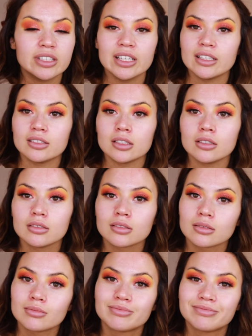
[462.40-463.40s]
desert.
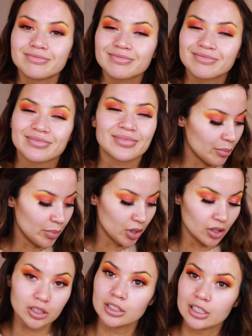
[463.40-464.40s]

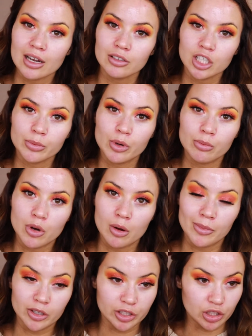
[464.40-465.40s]
But I'm going to put more
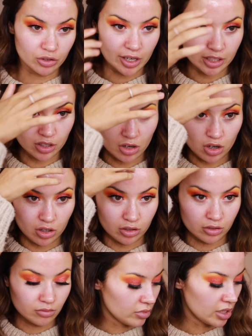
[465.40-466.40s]
moisturiser
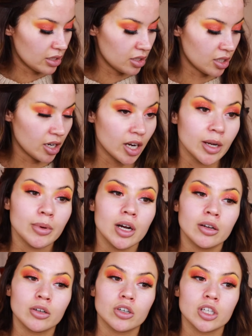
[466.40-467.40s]
on. This time
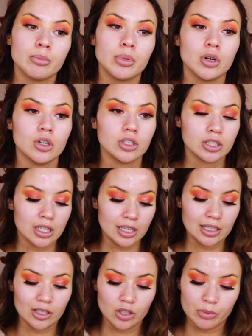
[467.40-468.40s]
I'm going to put a
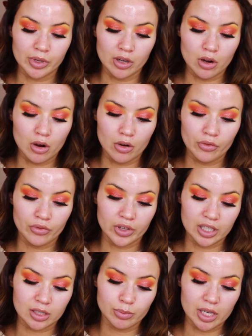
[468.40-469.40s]
little bit of
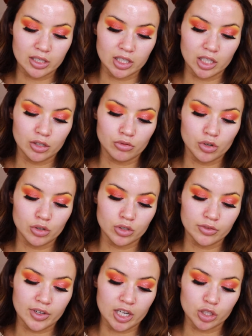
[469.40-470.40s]
this Pixie Rose
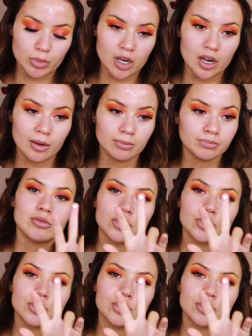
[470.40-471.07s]
Flash Balm.